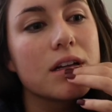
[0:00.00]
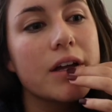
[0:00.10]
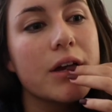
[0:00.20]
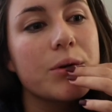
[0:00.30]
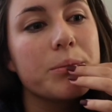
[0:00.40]
Oh
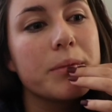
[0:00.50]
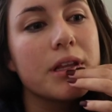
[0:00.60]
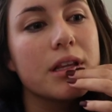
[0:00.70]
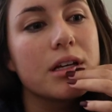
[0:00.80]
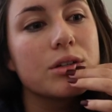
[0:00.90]
yeah, with
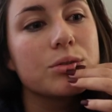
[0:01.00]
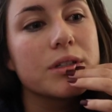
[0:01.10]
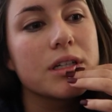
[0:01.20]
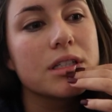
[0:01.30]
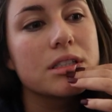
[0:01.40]
Mila
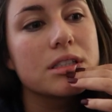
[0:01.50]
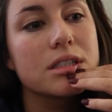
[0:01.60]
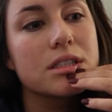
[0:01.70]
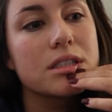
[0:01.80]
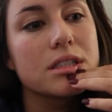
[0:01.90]
Kunis.
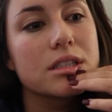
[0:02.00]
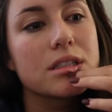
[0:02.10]
Yeah.